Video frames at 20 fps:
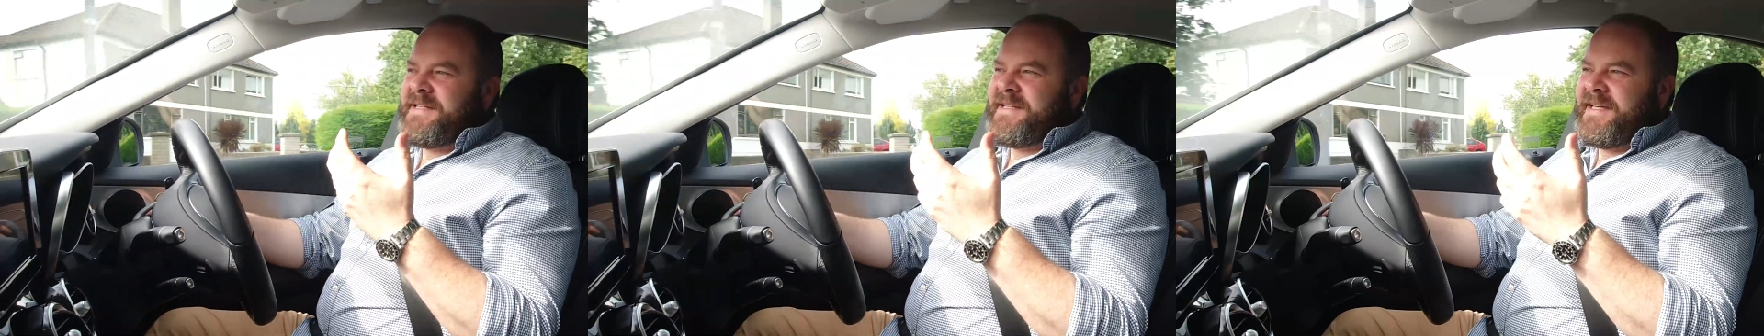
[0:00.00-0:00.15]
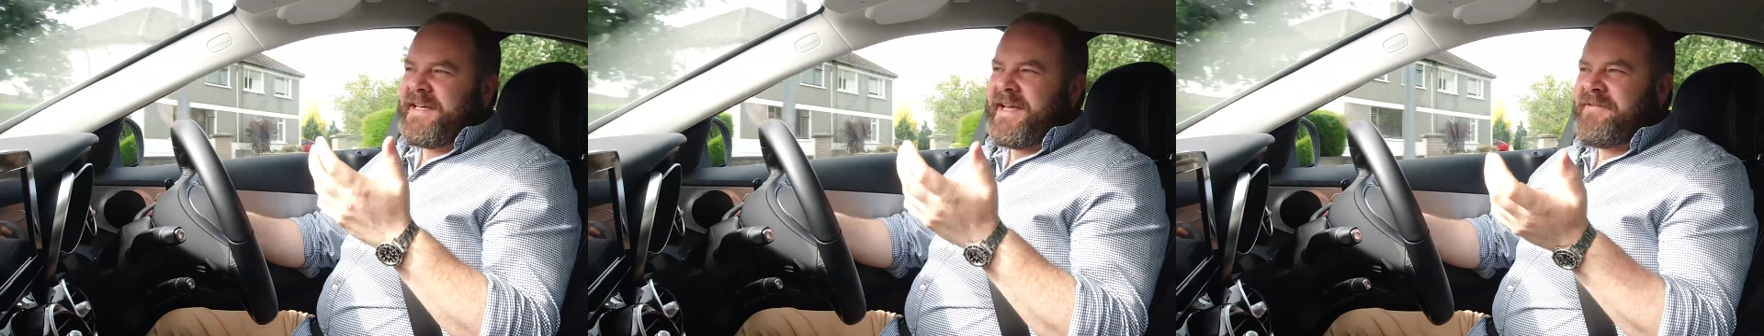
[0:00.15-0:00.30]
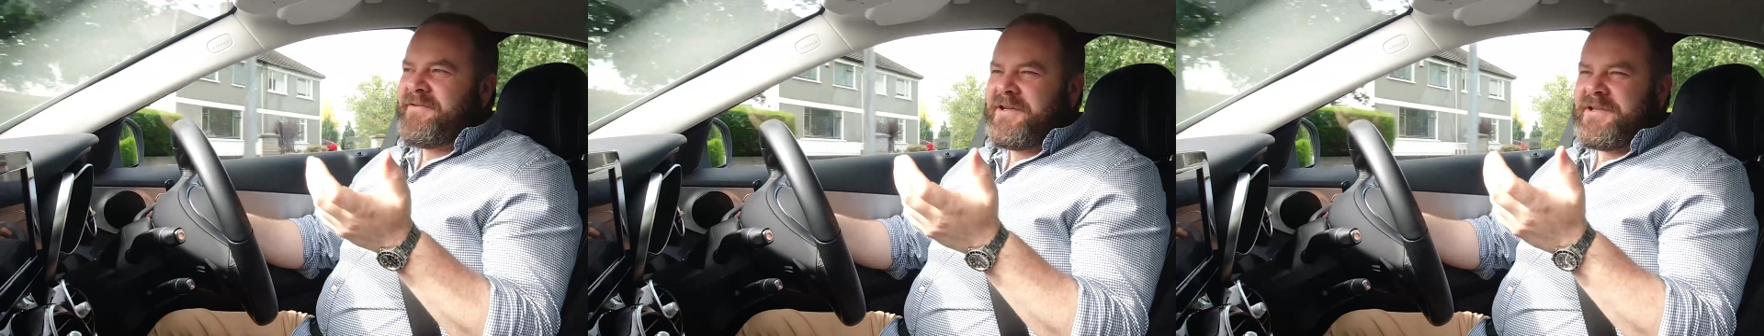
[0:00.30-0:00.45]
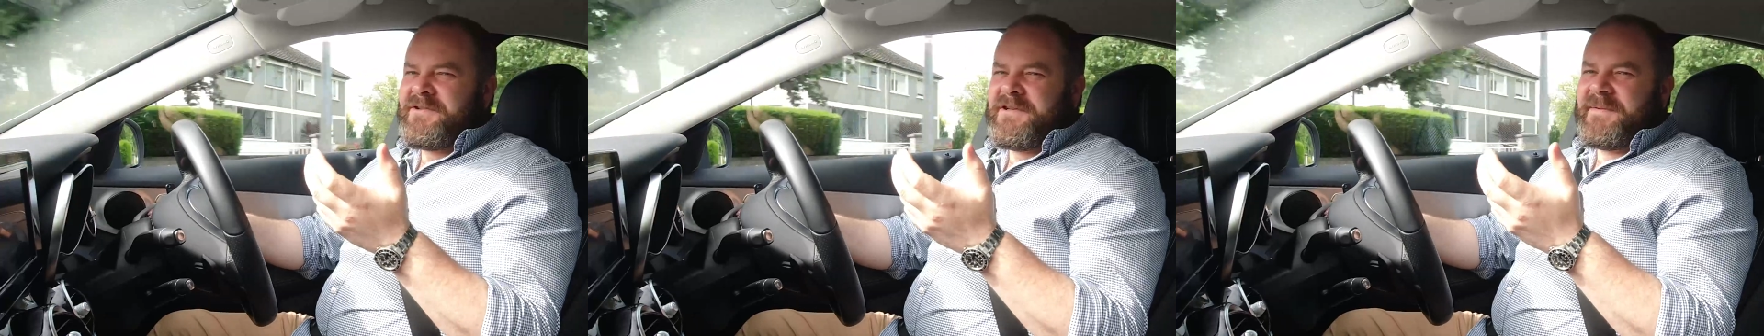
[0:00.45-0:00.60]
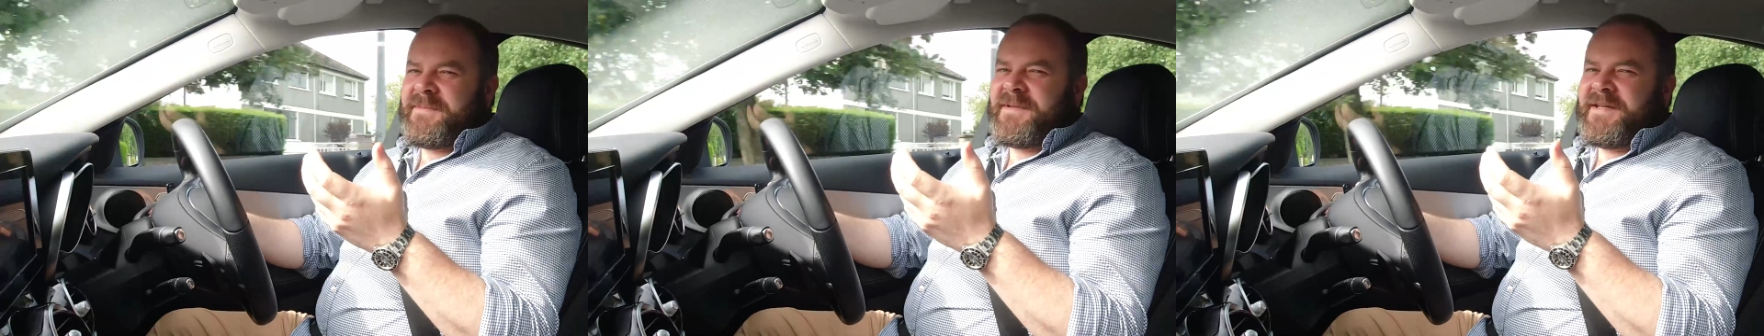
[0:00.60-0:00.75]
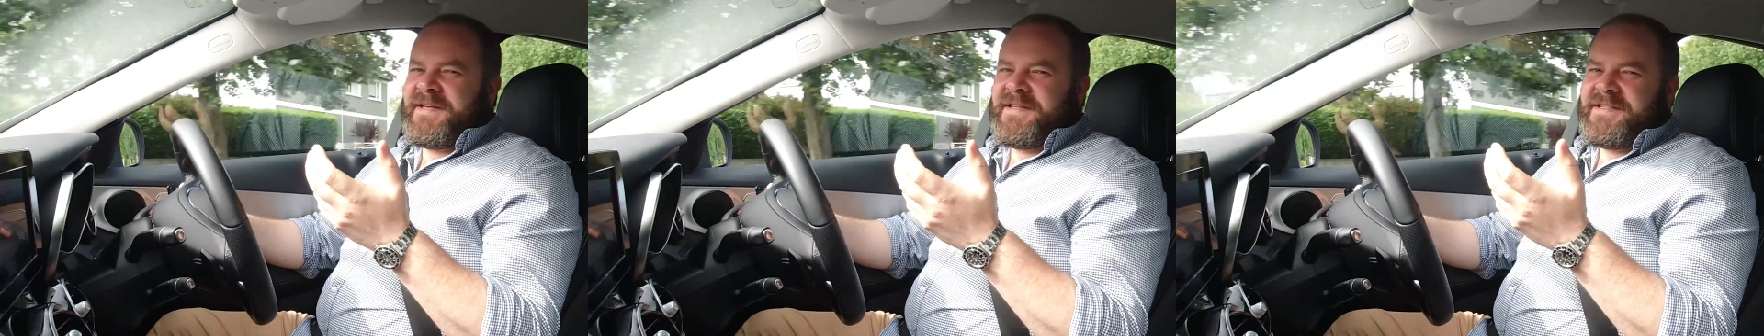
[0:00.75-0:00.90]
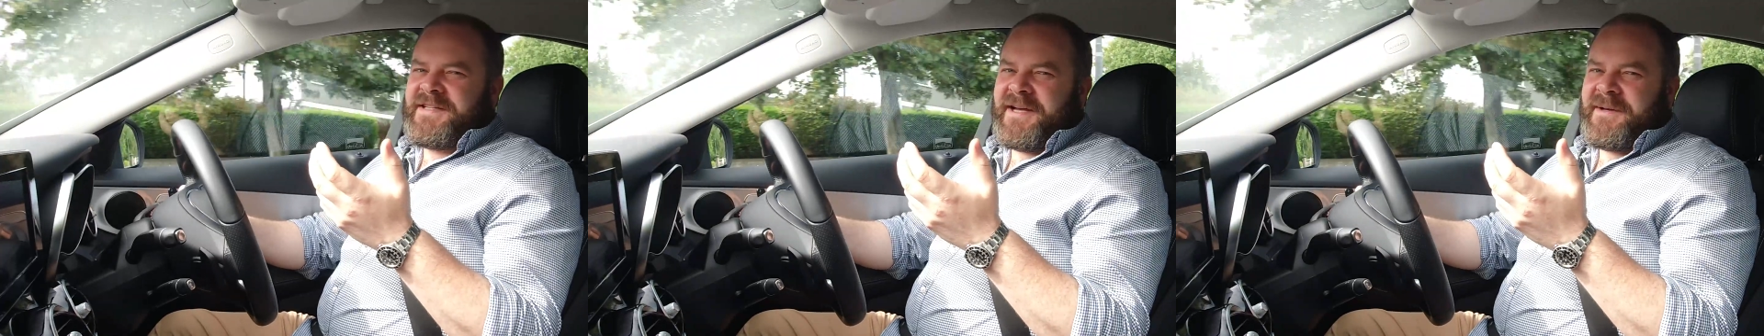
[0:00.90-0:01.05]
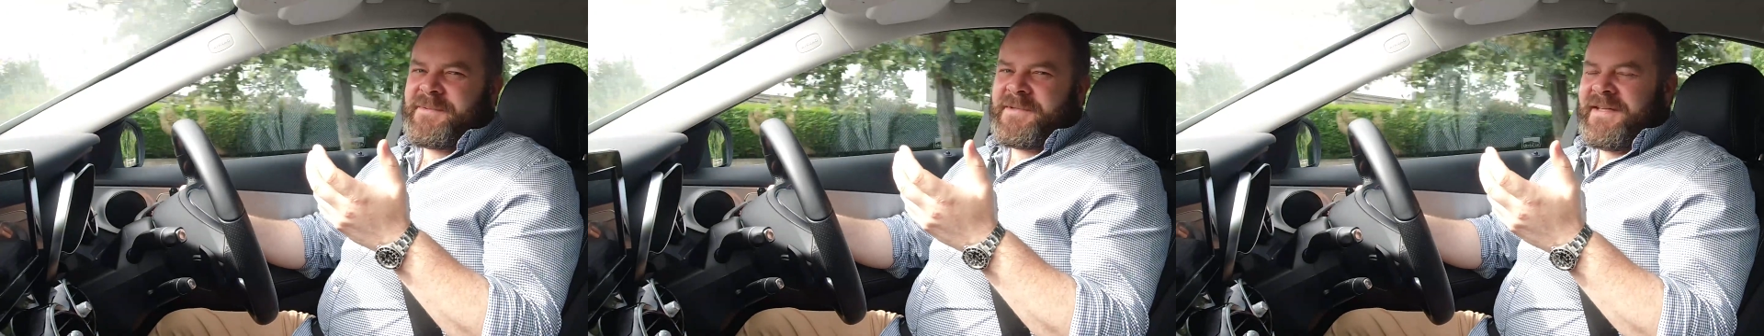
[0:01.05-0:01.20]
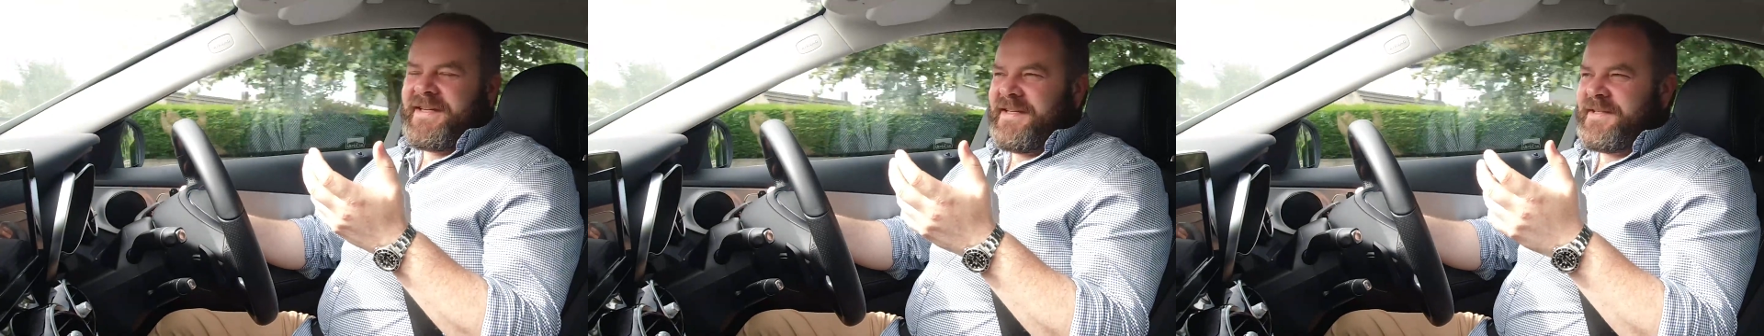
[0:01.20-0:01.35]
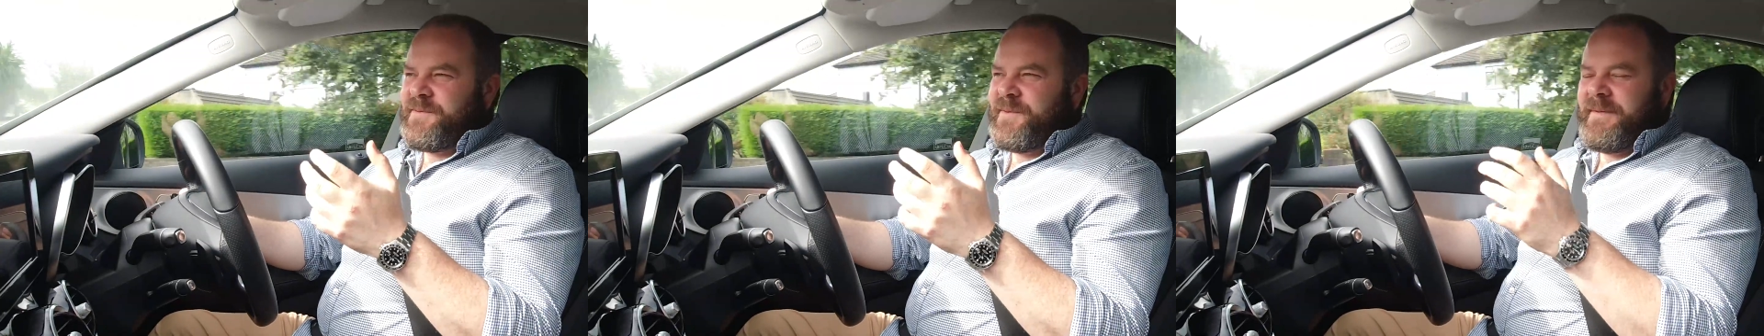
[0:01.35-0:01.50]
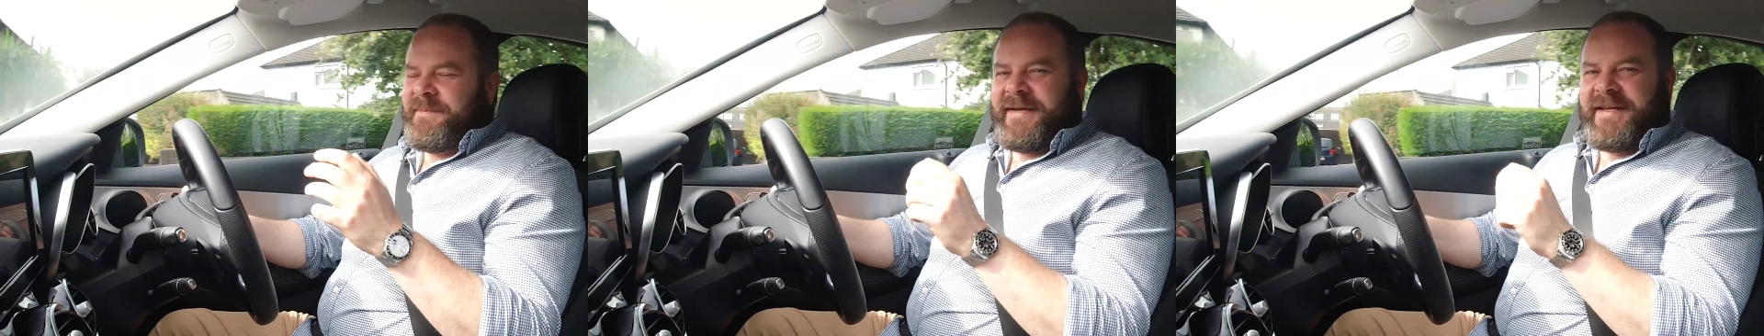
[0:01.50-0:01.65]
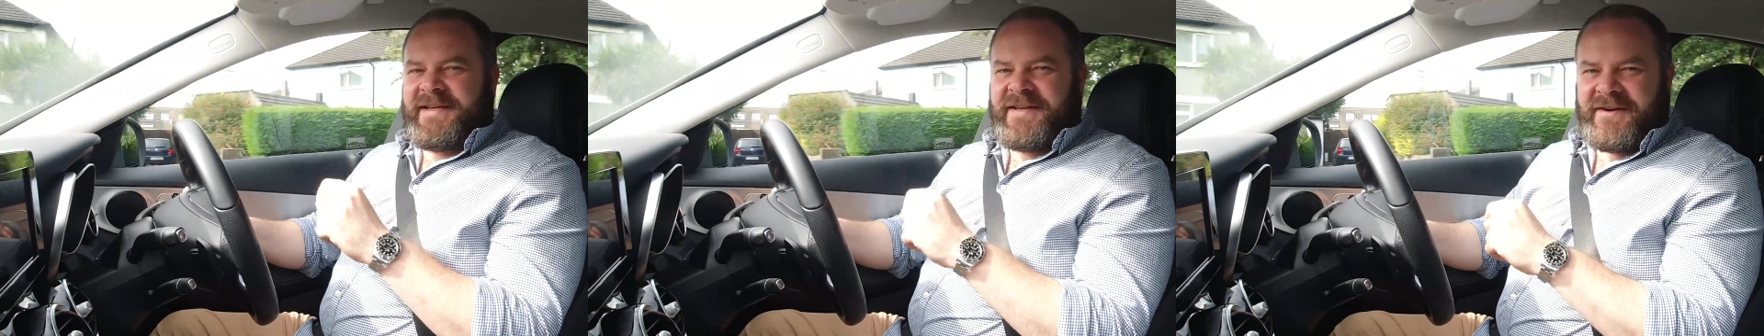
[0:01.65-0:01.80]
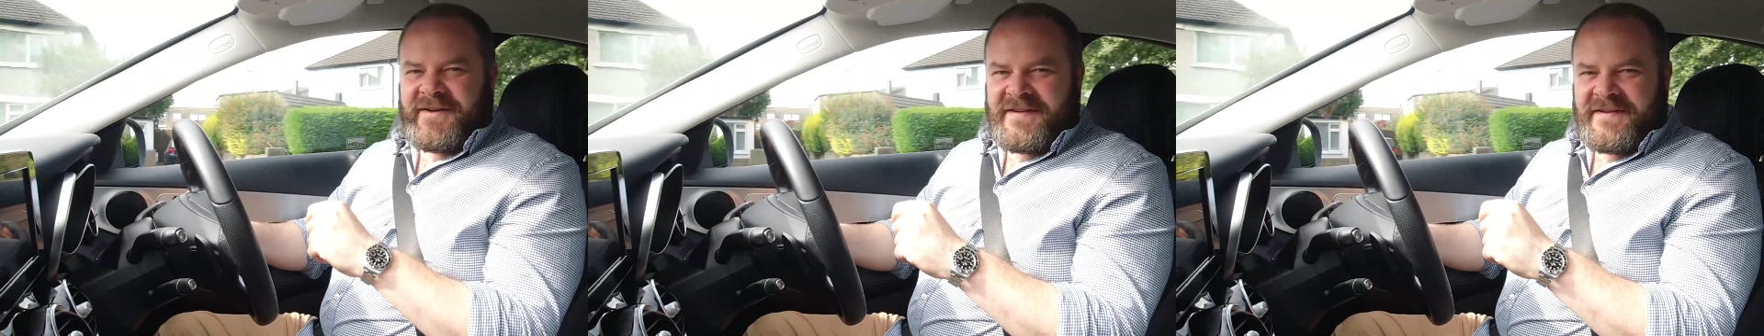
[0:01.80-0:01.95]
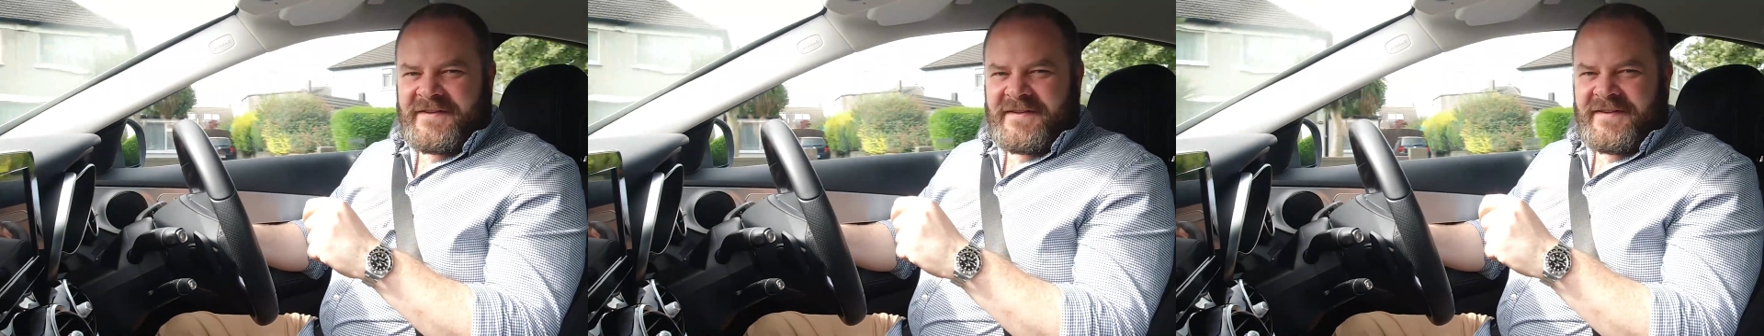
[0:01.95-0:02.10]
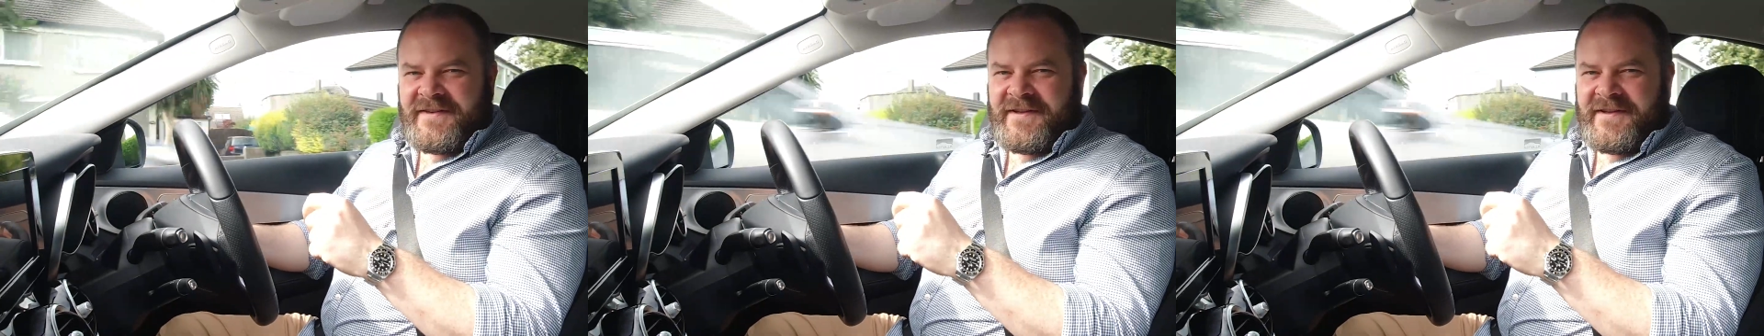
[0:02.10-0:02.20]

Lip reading: Like, every trip to the shops in this will be nice,